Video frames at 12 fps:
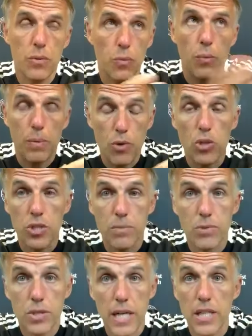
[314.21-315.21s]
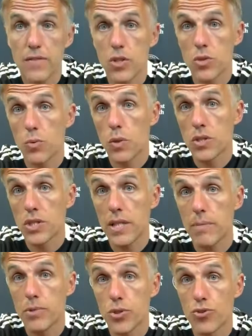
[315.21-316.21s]
We brought him to Nashville because we wanted
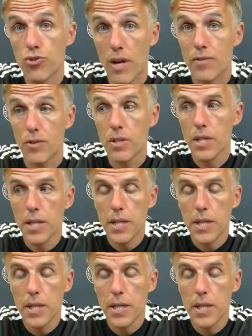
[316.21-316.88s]
him to travel,